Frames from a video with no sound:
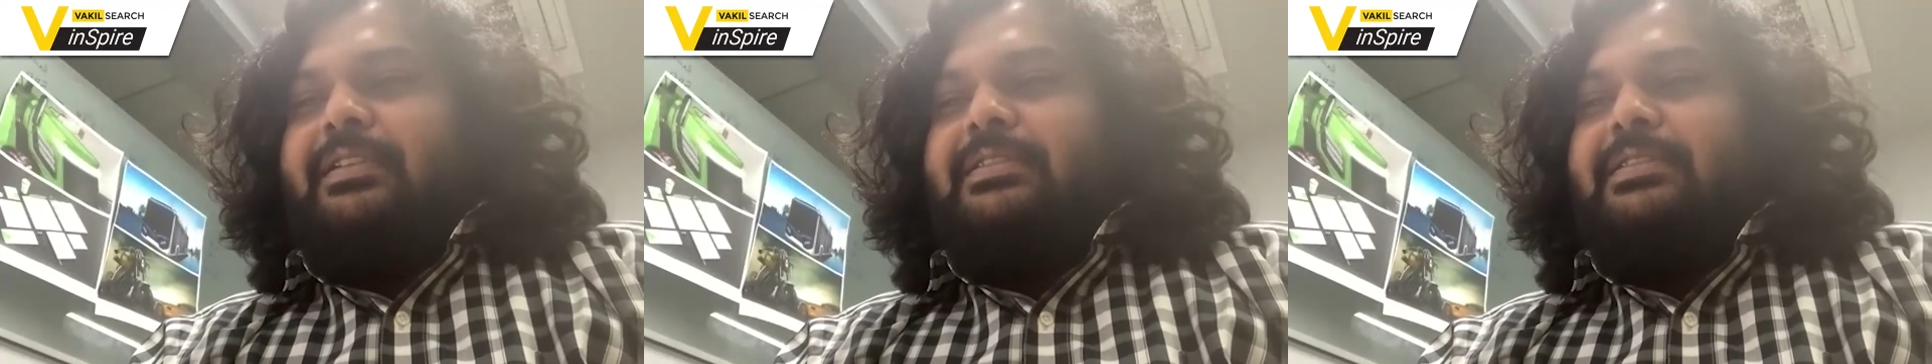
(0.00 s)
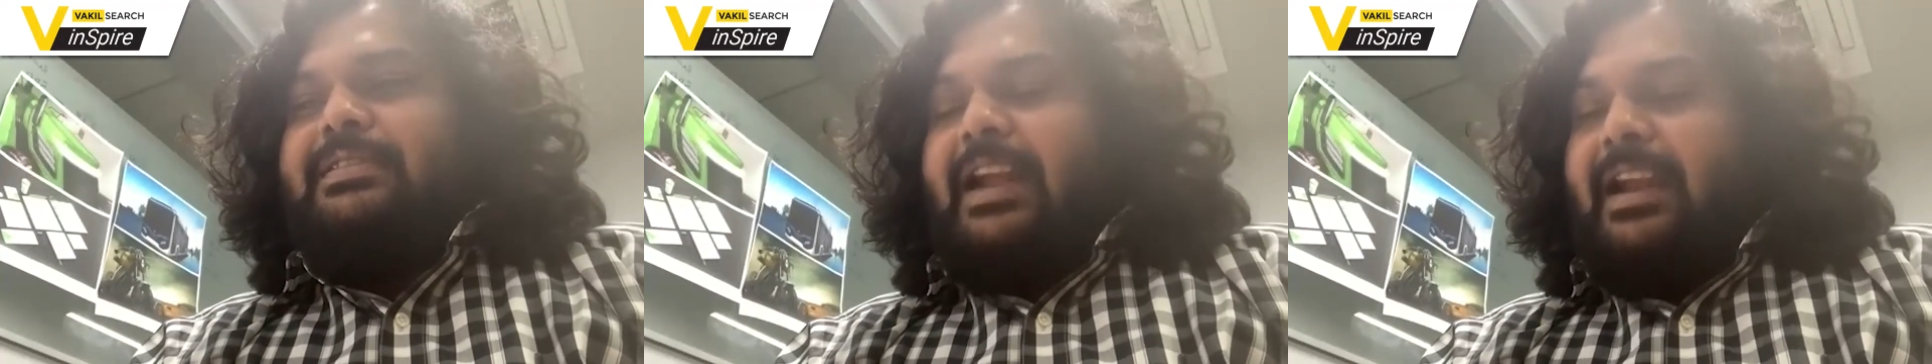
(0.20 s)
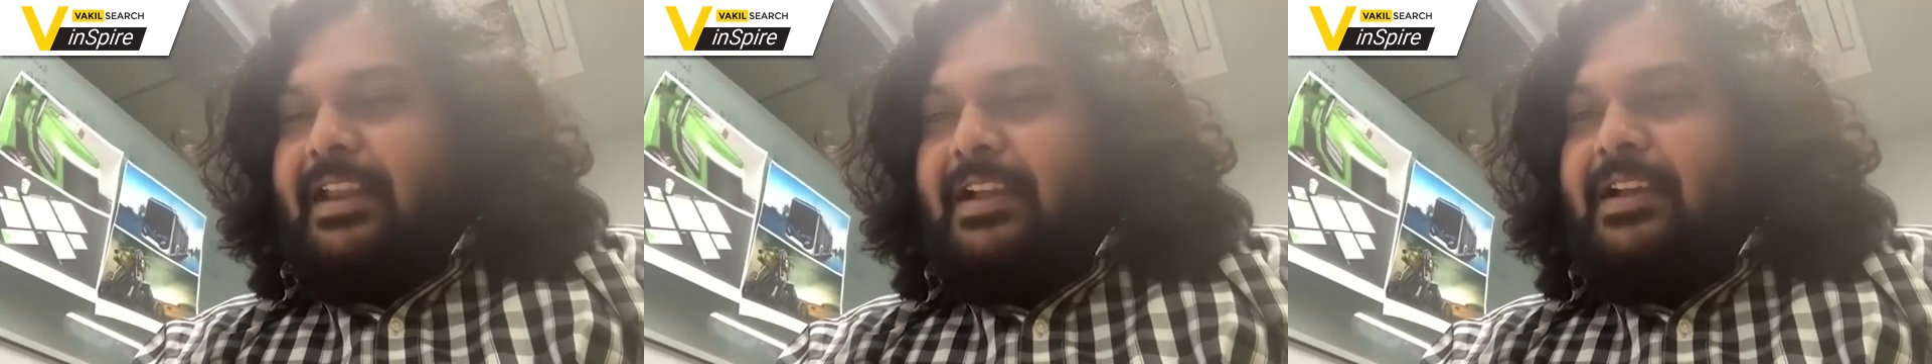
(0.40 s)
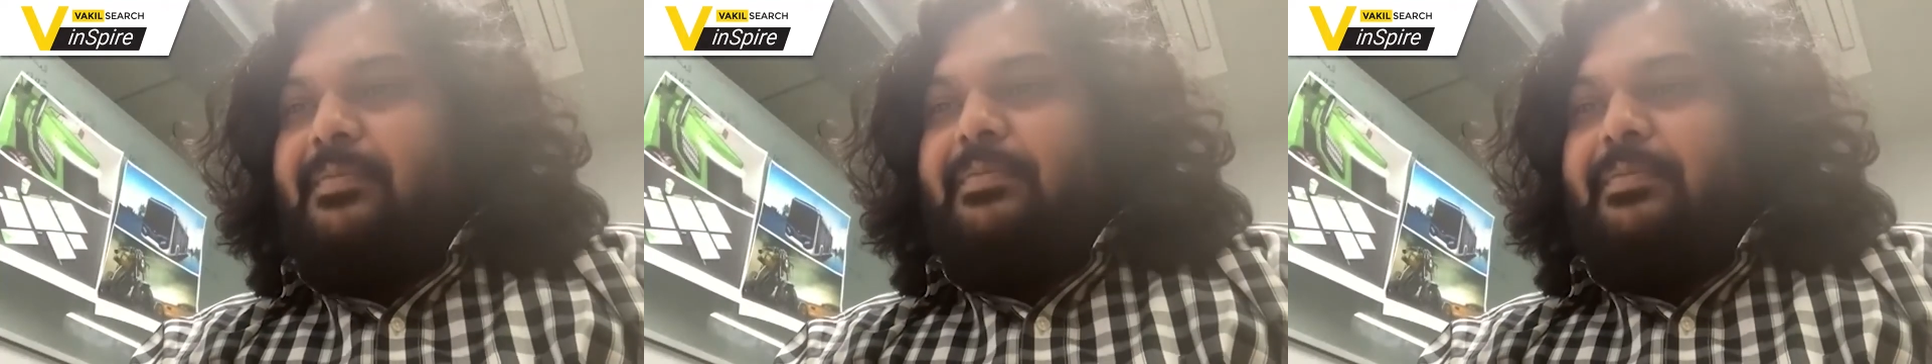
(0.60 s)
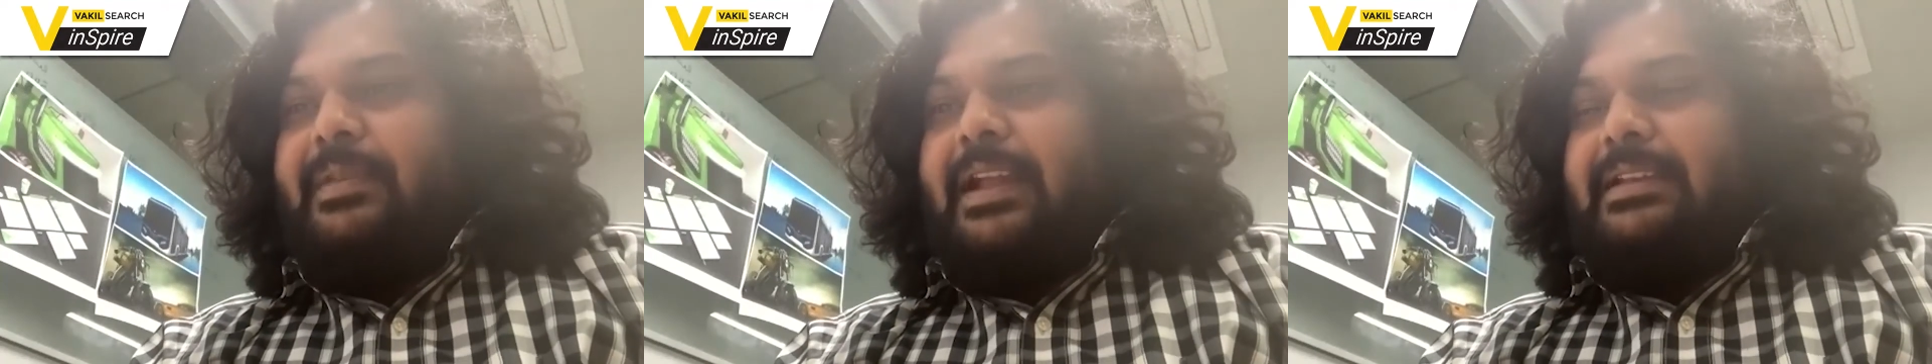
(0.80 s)
starting
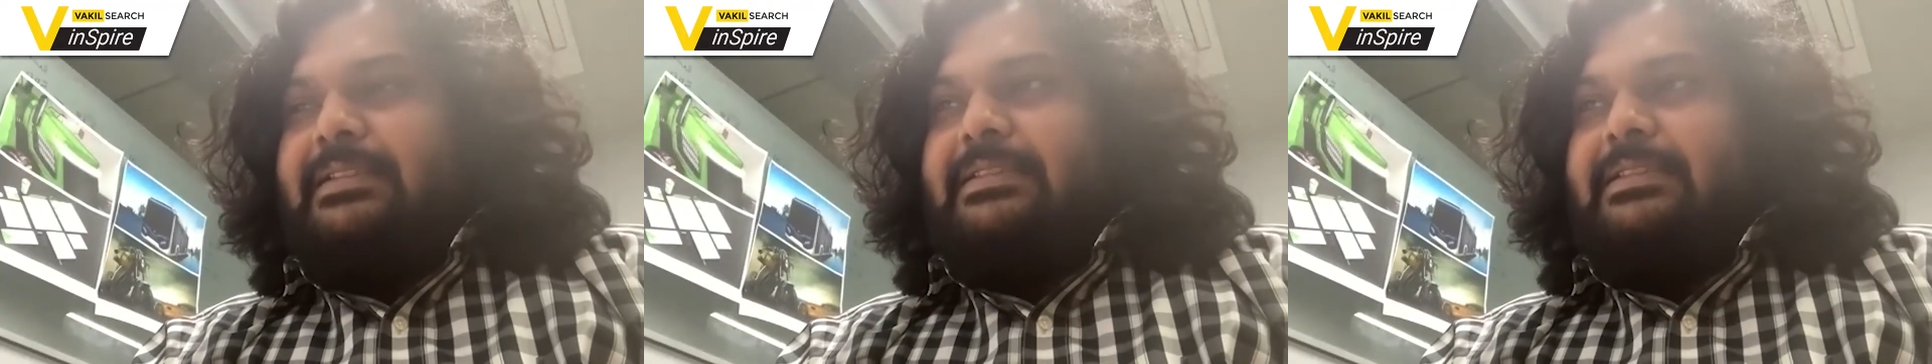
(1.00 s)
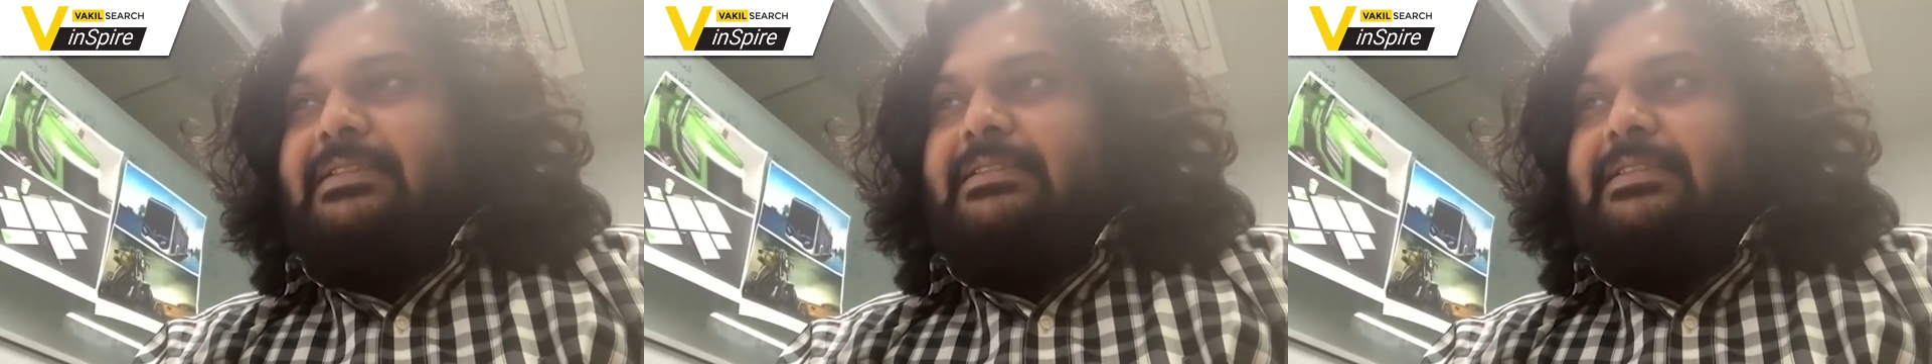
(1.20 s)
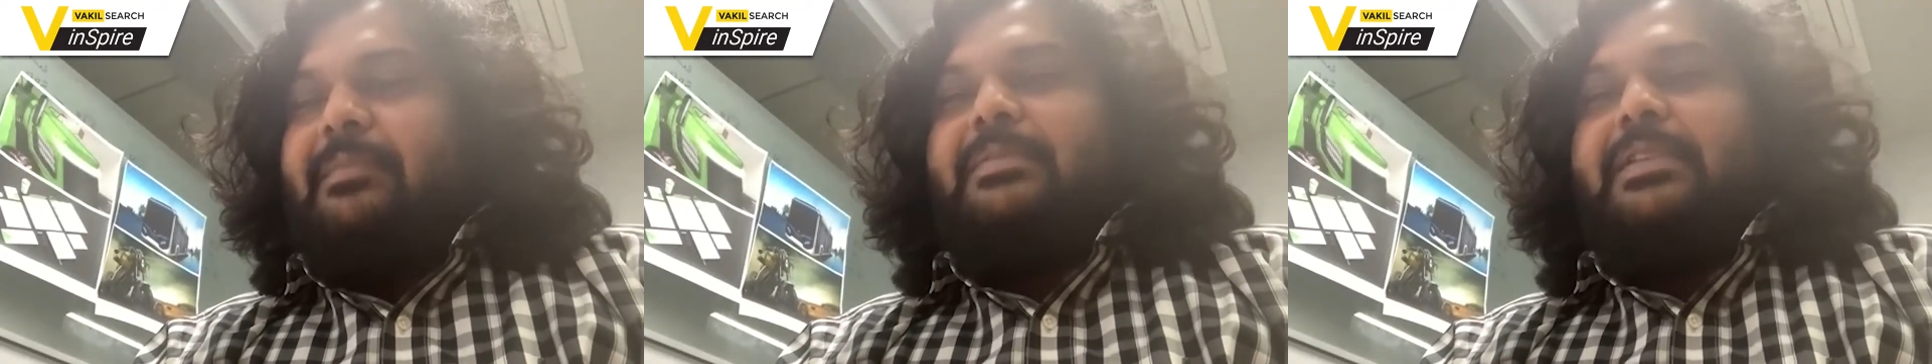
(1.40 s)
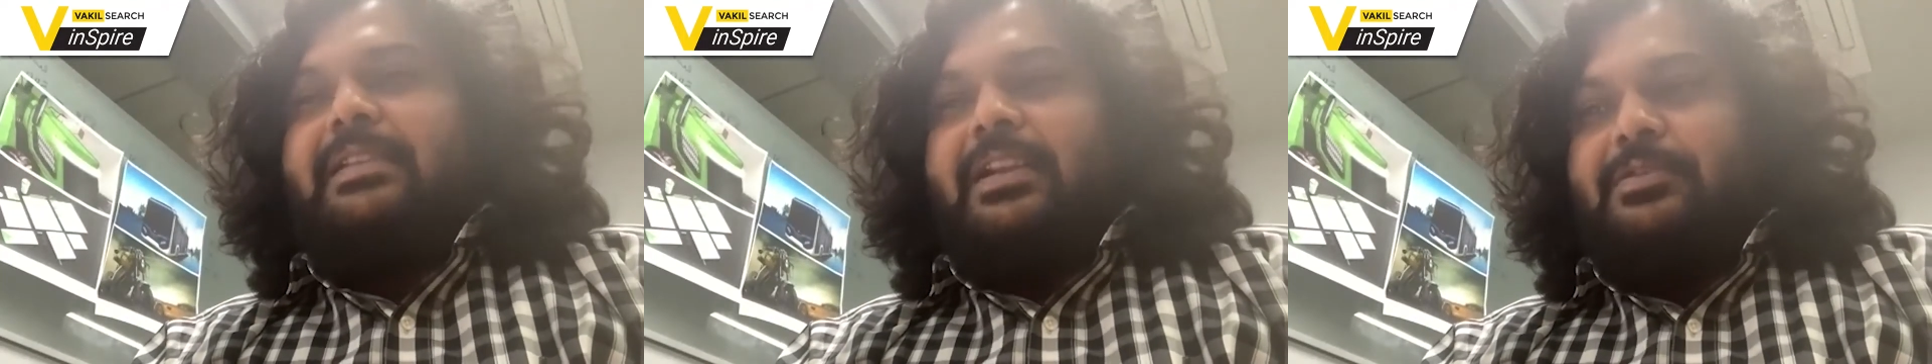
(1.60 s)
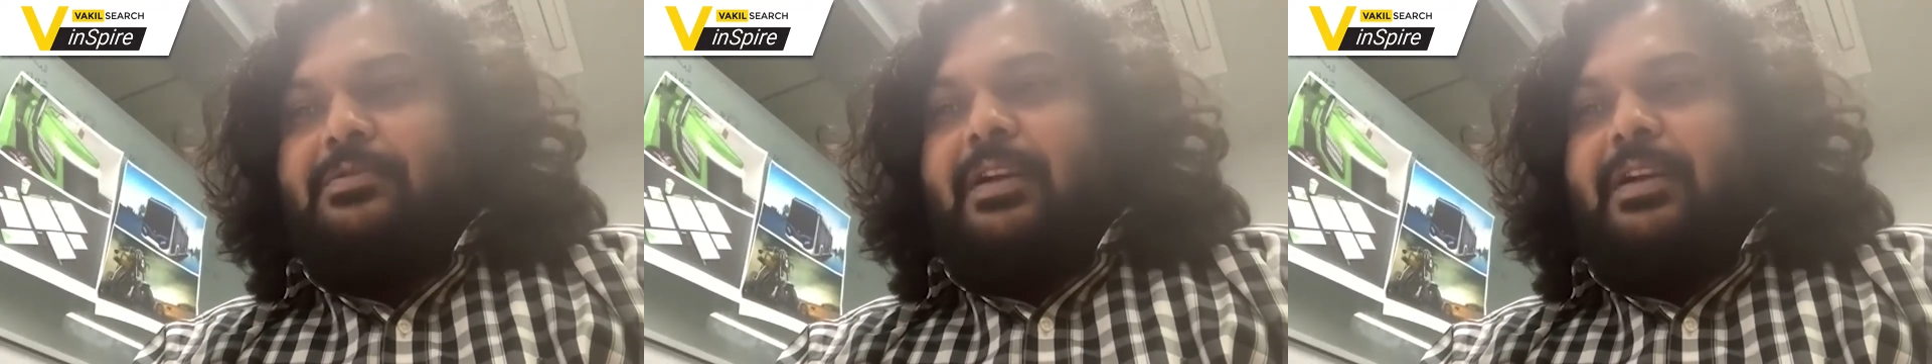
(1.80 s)
up, that's something that